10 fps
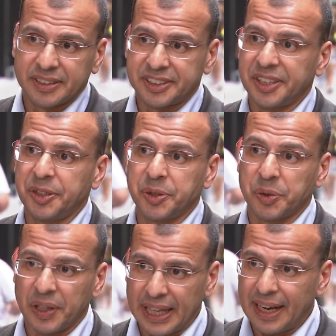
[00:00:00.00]
continue
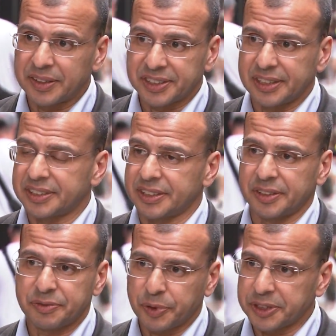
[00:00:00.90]
to allow citizen
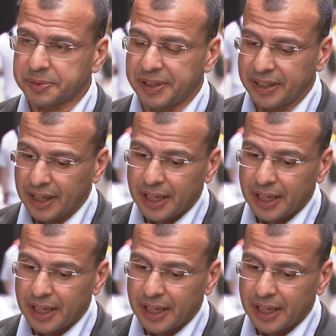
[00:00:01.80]
enforcement,